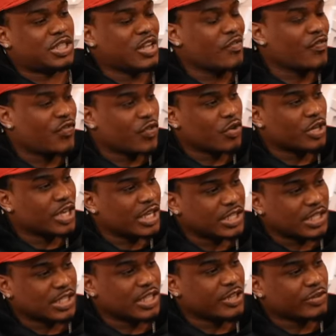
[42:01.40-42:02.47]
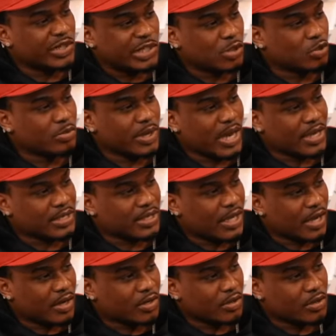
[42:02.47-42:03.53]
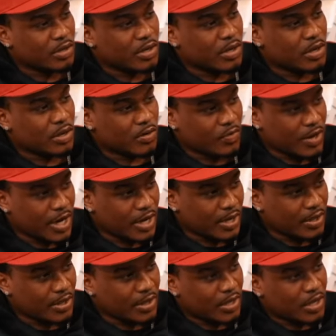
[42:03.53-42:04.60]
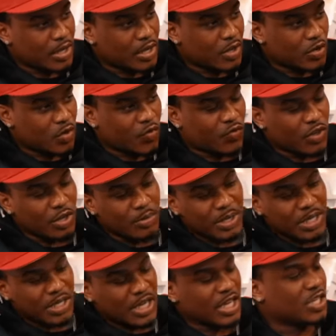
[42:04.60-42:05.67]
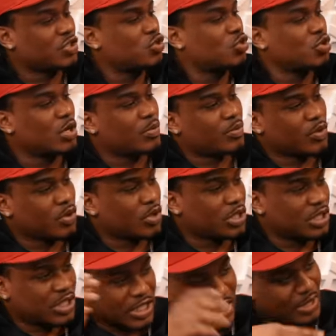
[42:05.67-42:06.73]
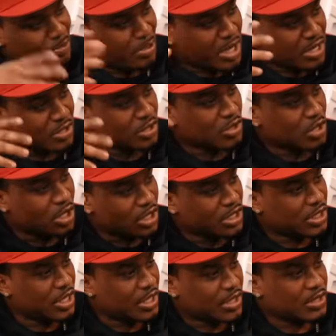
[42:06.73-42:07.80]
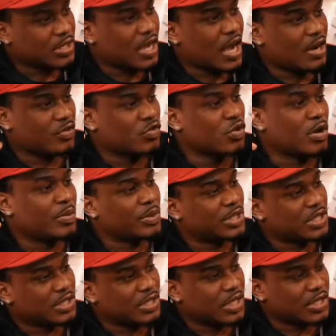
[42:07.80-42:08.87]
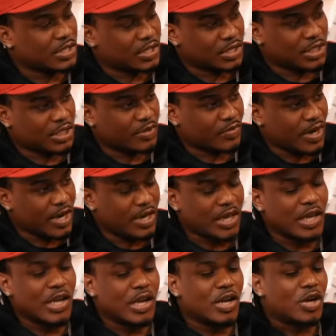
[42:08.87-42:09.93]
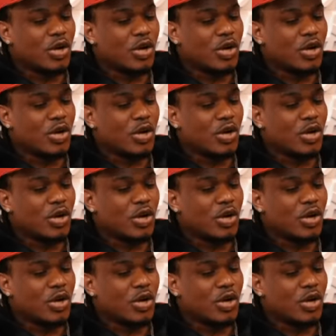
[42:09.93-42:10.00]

seven four niggas is literally two blocks down, right? You feel me? Niggas grew up with all these niggas, like Bills and all these niggas. I grew up with these niggas and shit, right?